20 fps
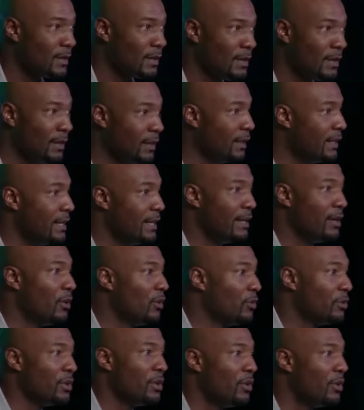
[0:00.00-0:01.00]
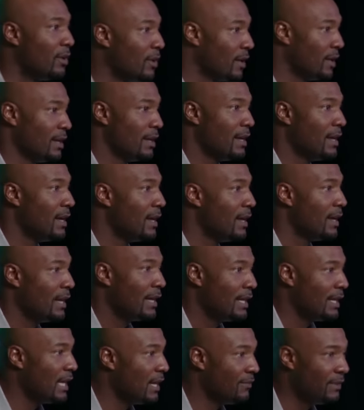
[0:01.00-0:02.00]
Leaning on your
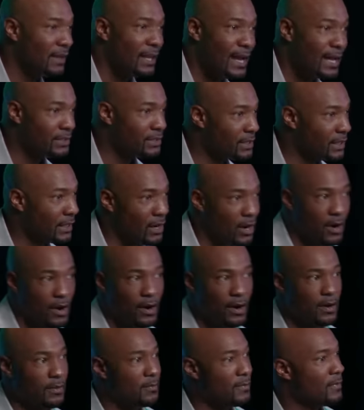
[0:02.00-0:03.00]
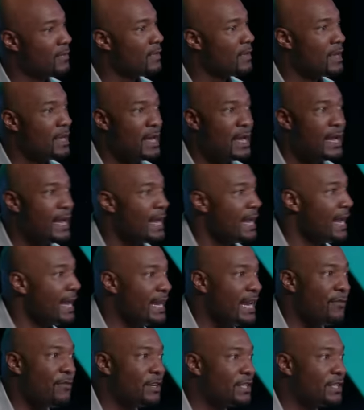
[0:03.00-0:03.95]
everlasting arm. And every